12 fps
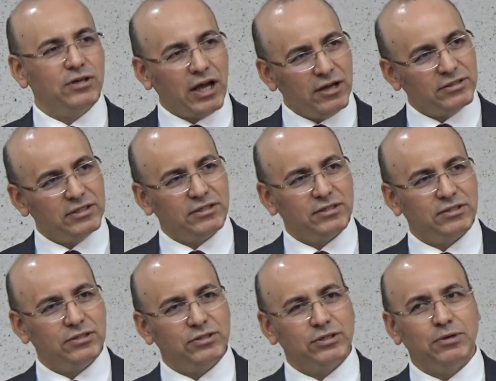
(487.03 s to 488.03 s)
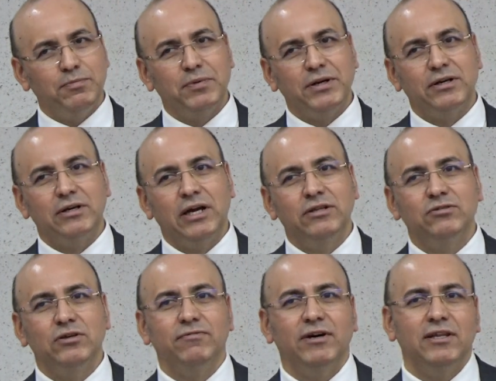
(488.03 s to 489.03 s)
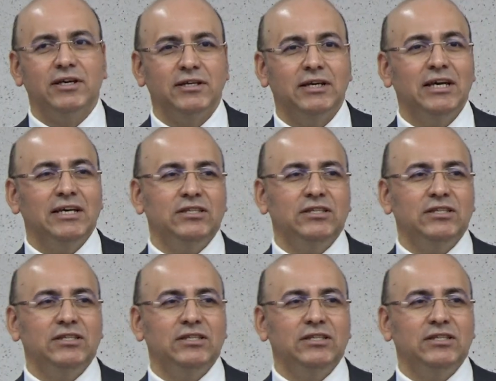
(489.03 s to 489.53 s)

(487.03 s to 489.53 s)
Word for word: houses to compare and to evaluate.